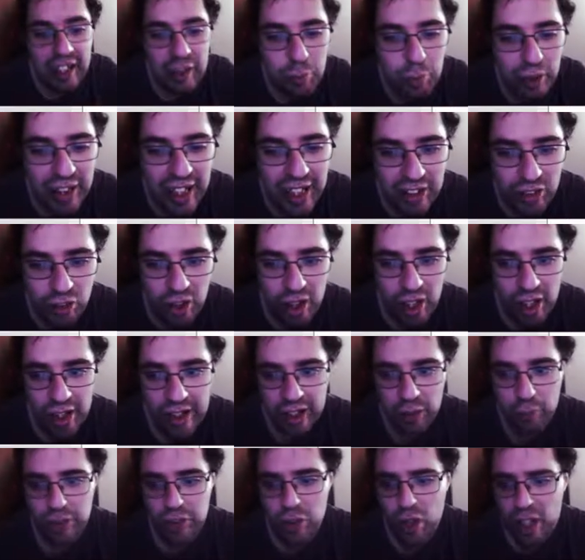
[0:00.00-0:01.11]
what that's going on here.
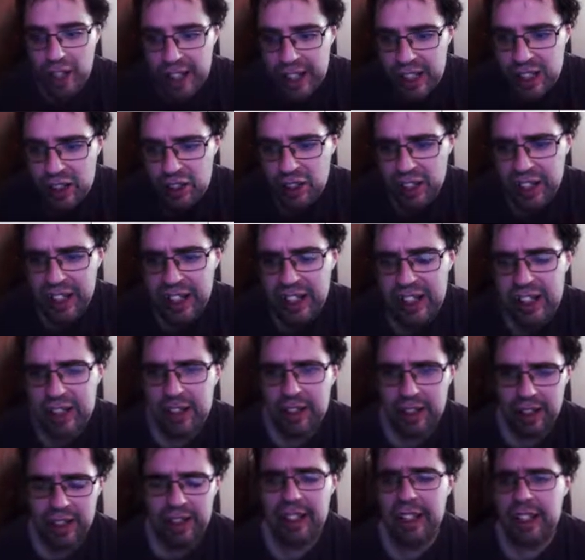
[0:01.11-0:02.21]
What's going on here is
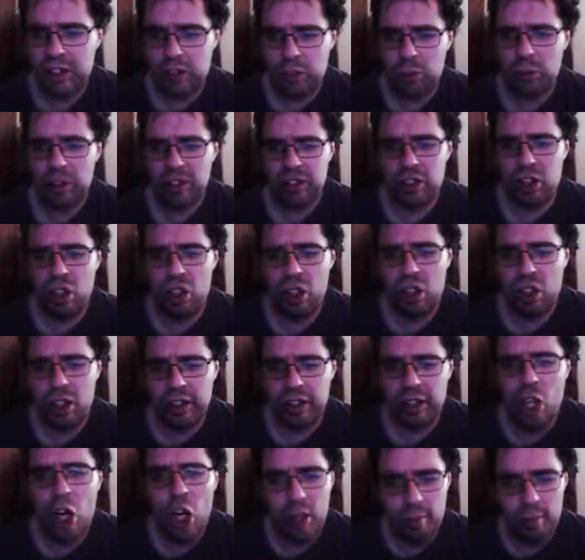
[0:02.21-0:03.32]
these are what's called
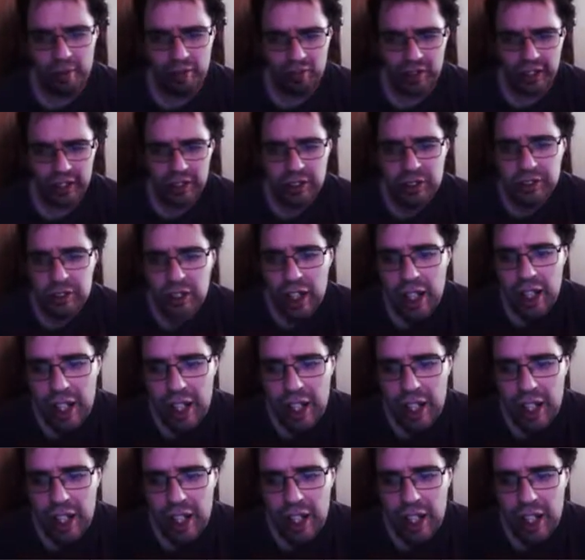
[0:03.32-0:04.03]
carbon rings.